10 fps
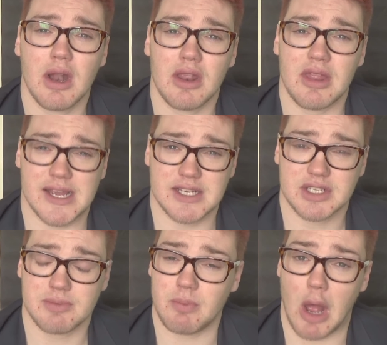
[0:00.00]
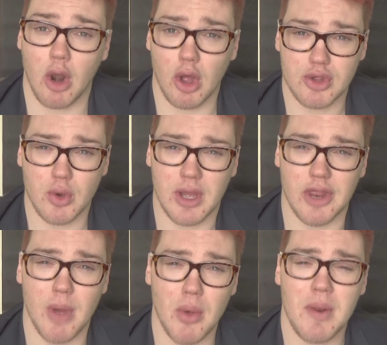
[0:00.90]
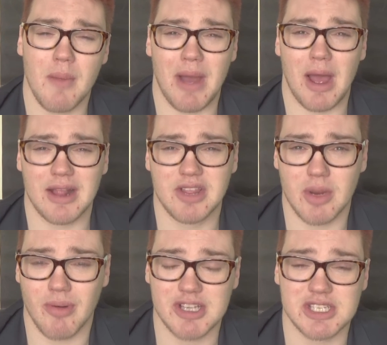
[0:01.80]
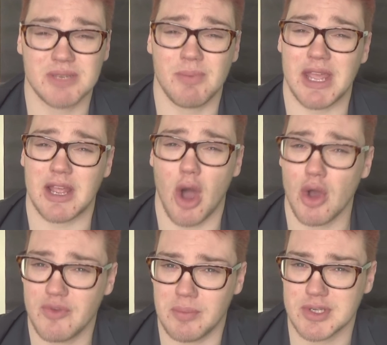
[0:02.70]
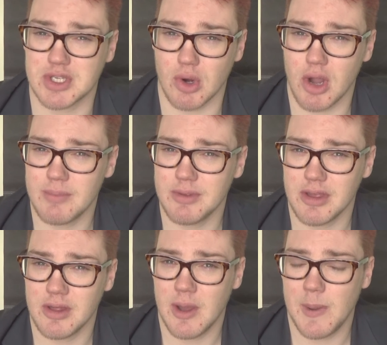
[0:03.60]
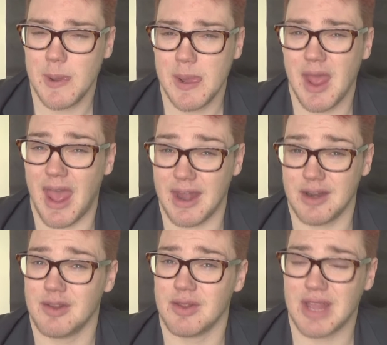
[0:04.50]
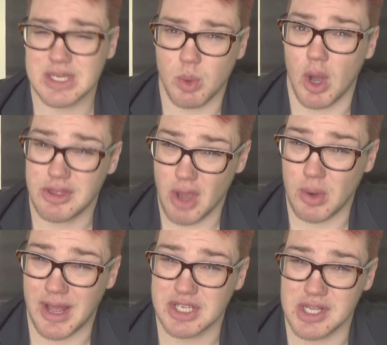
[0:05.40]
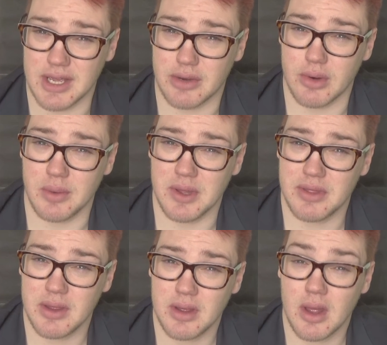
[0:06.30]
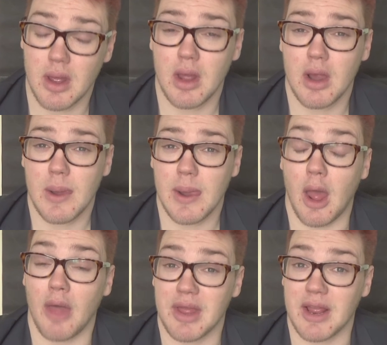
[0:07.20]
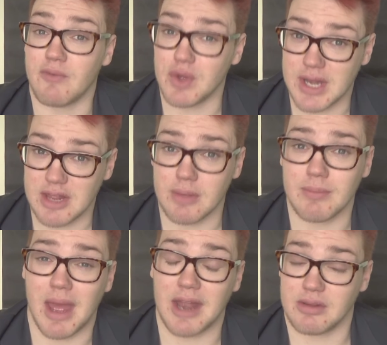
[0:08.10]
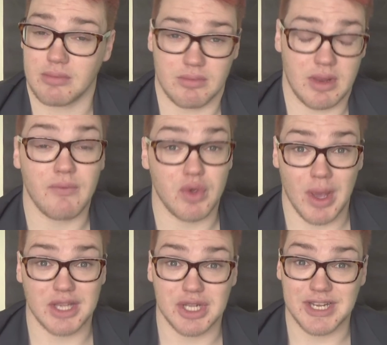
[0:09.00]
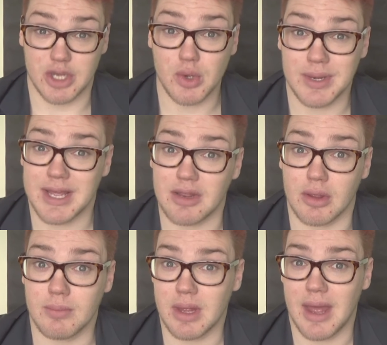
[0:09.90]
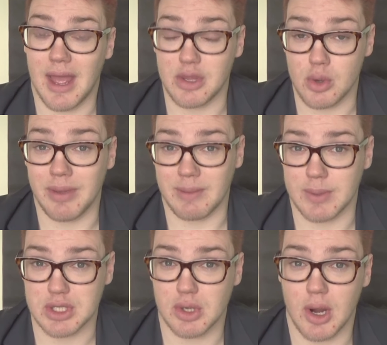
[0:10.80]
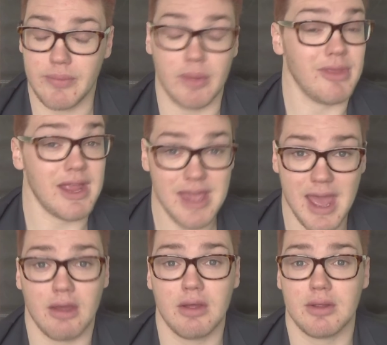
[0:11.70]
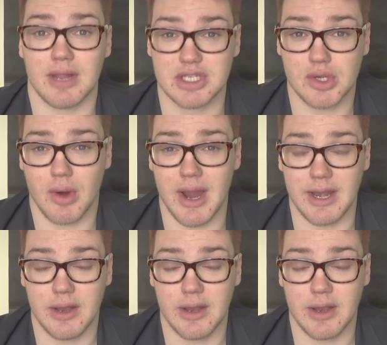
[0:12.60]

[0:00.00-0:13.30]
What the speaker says: there's a lot of talk at the moment about antidepressants being overprescribed, and that's what I don't actually agree with. I think if you need them, and if you actually do need them, and you're being prescribed them, then yeah, that's great.